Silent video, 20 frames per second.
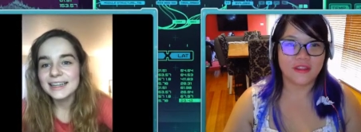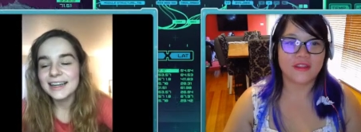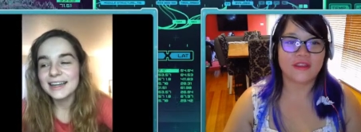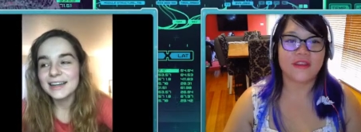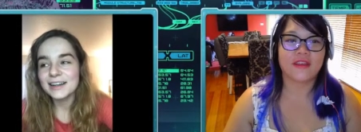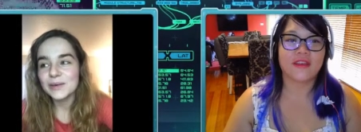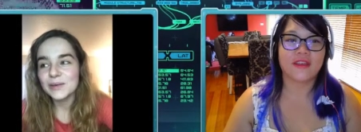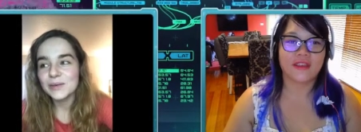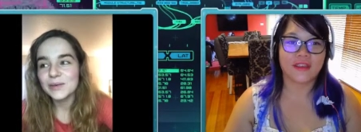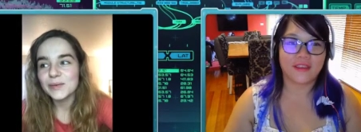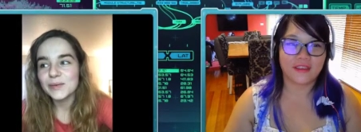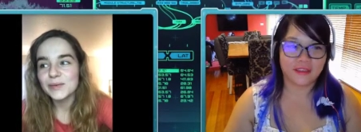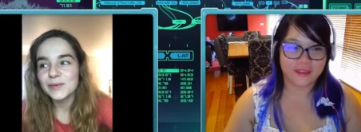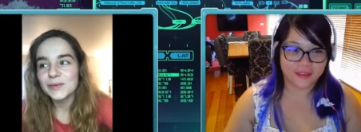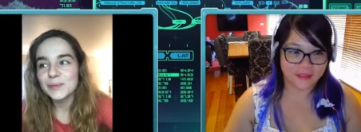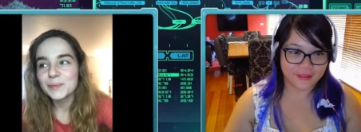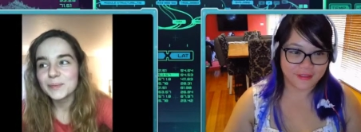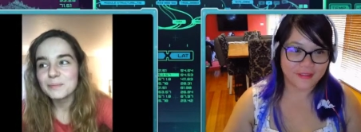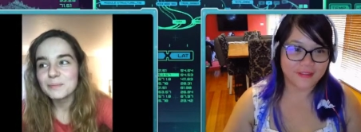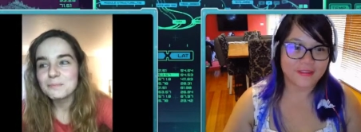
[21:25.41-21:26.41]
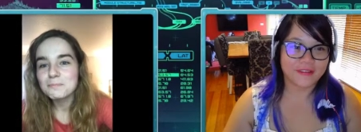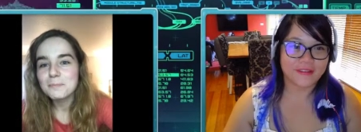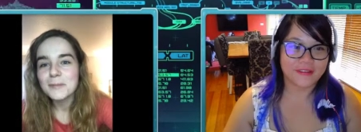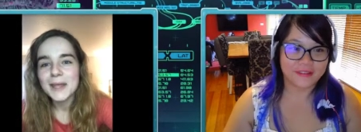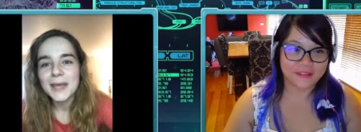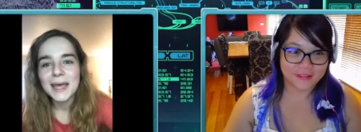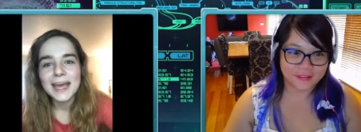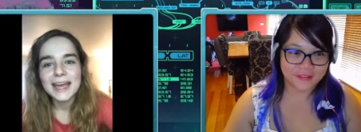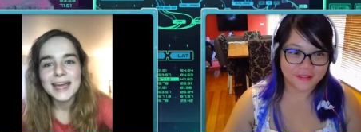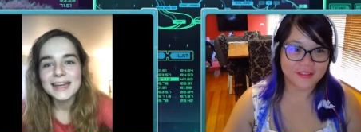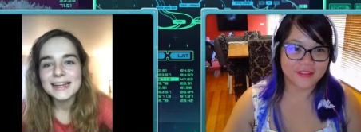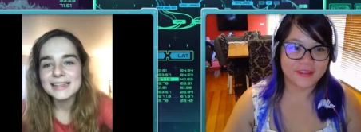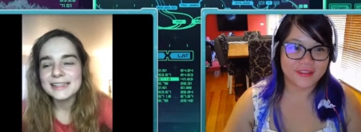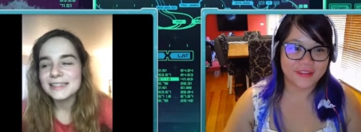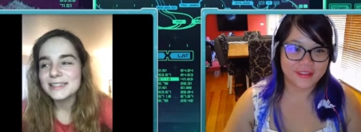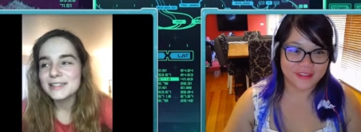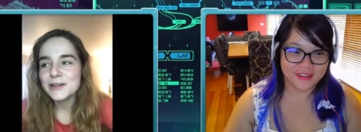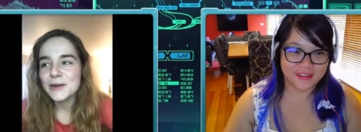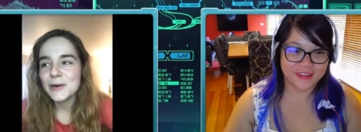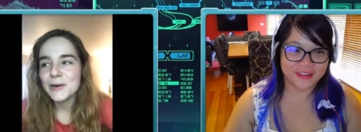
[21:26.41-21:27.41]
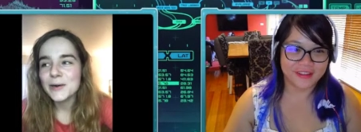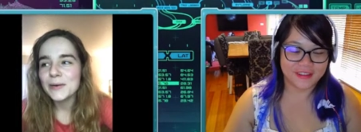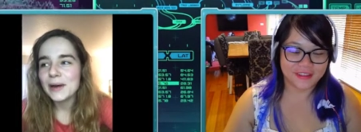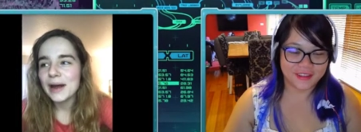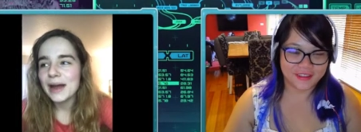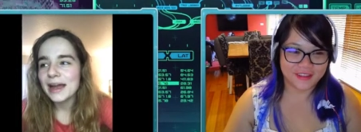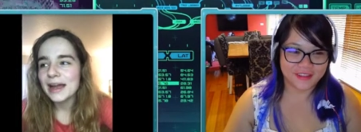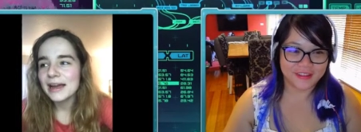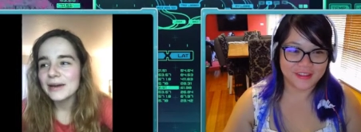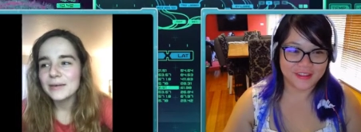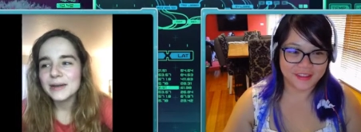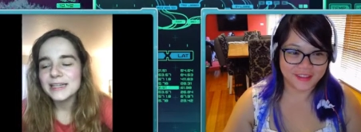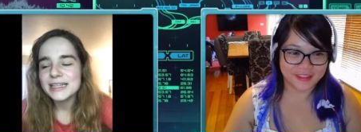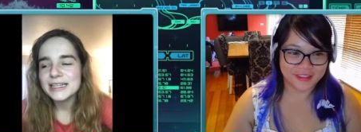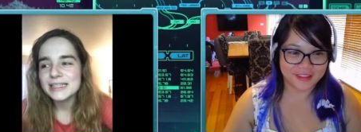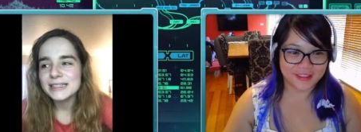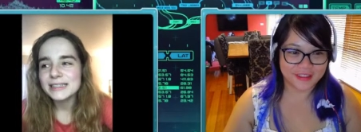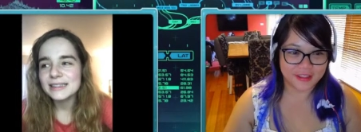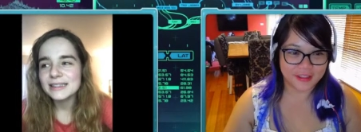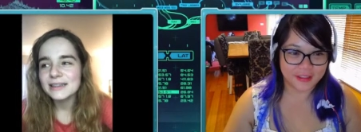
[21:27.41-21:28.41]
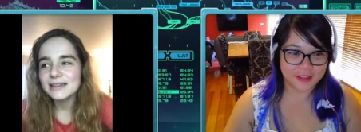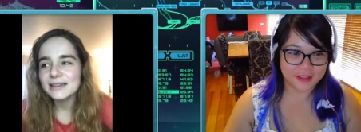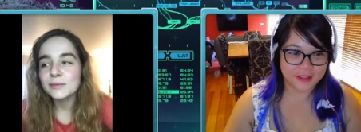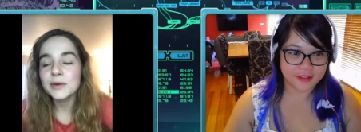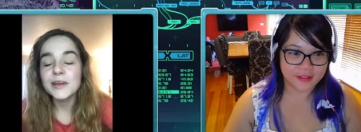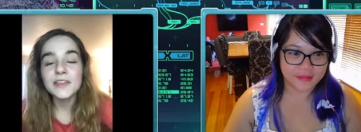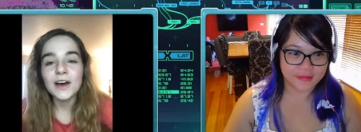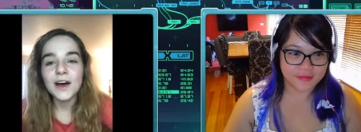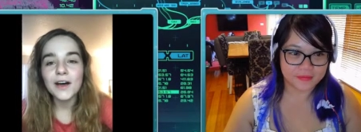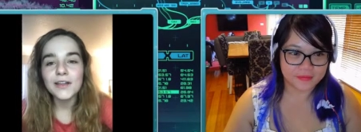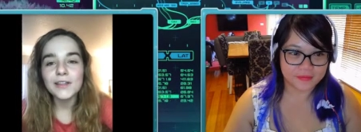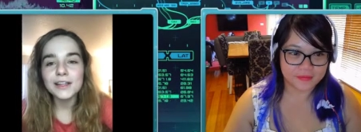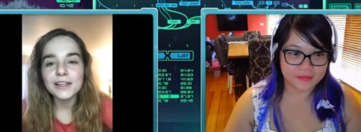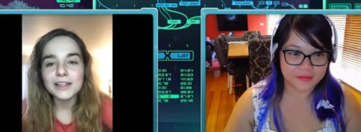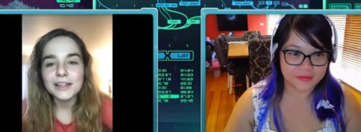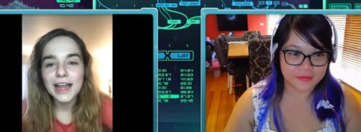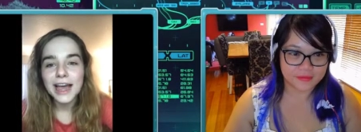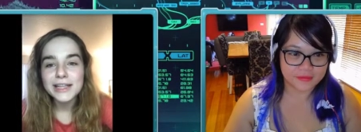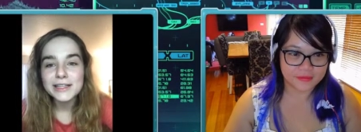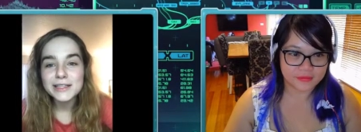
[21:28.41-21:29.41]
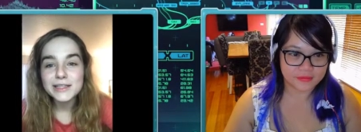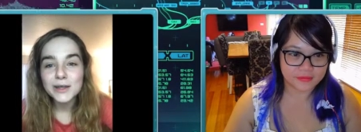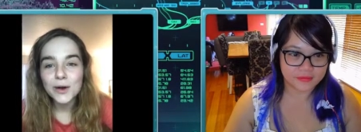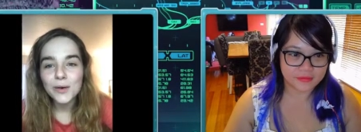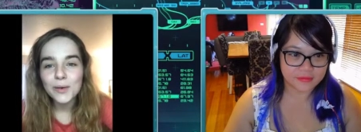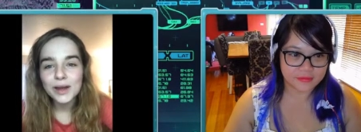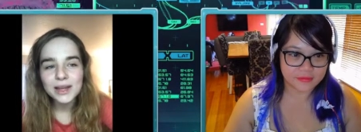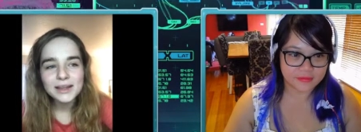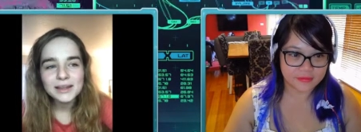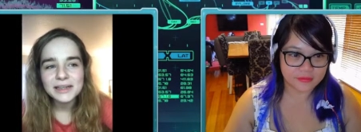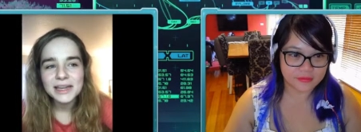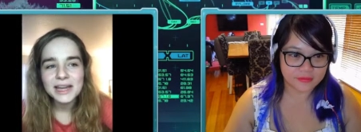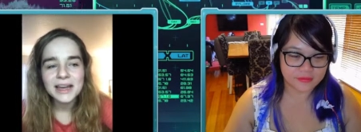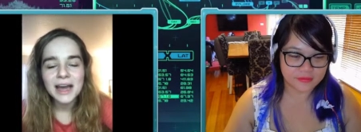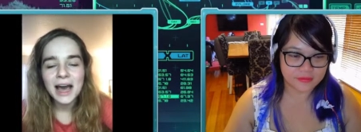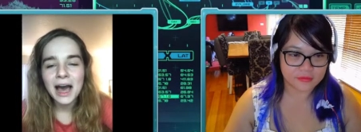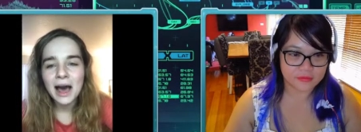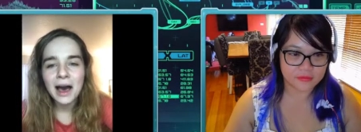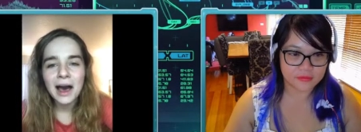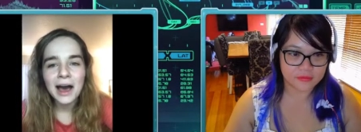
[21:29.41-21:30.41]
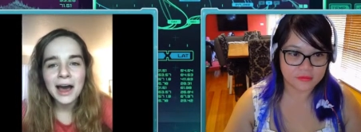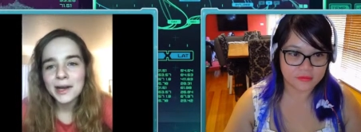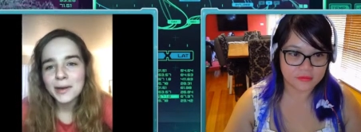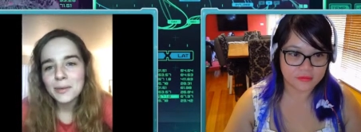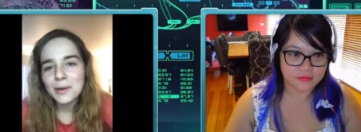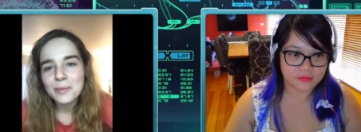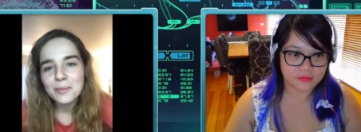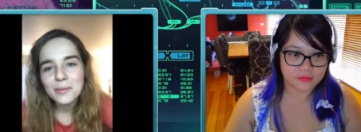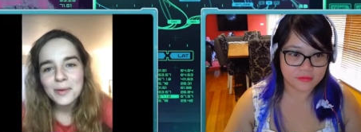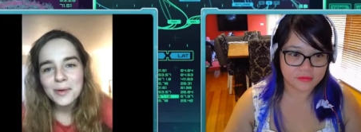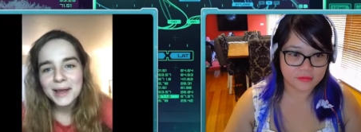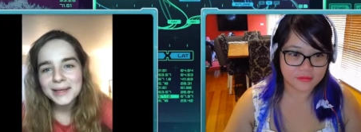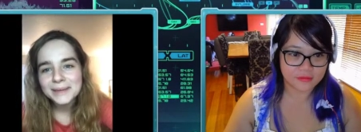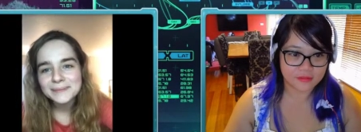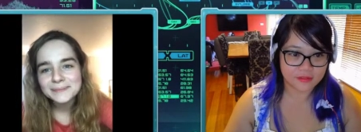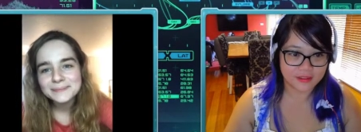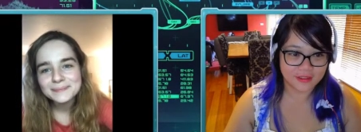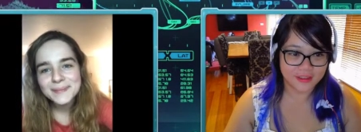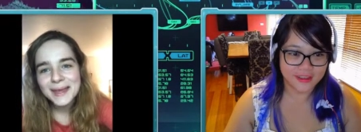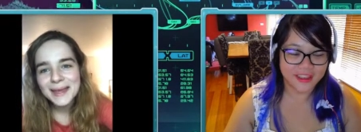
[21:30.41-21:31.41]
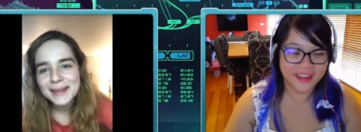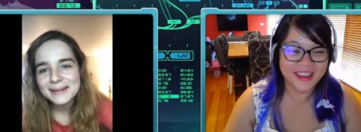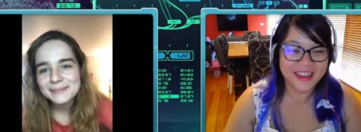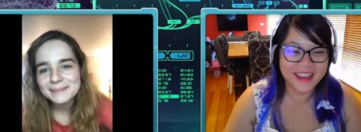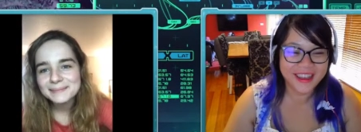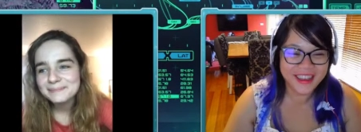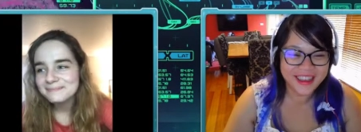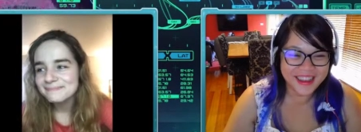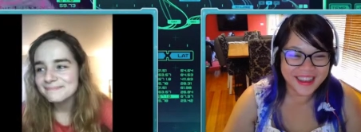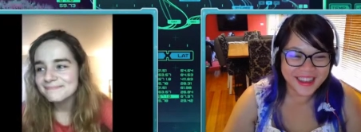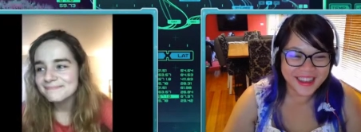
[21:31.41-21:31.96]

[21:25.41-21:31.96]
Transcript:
Speaker 1: Um, and so we just, with all the lights going, it got hot at one point, and